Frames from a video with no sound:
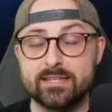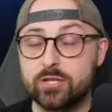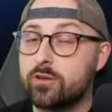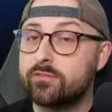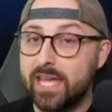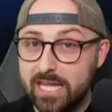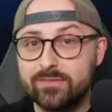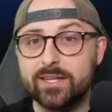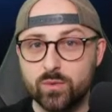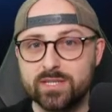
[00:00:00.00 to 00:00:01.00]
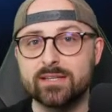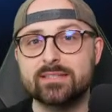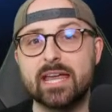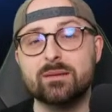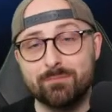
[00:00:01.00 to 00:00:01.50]
go for Evan-Ilson
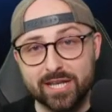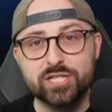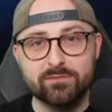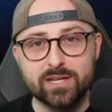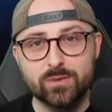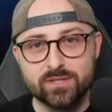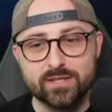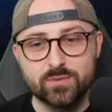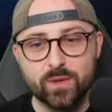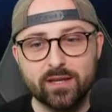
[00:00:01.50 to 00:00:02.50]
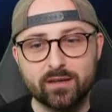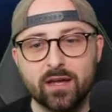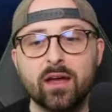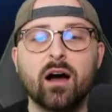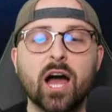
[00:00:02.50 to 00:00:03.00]
instead and bench Evan-Ilson this week.
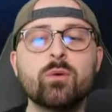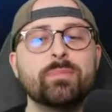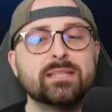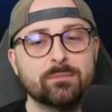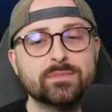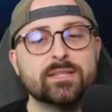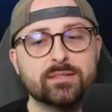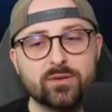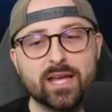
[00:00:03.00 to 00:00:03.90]
I would be tempted to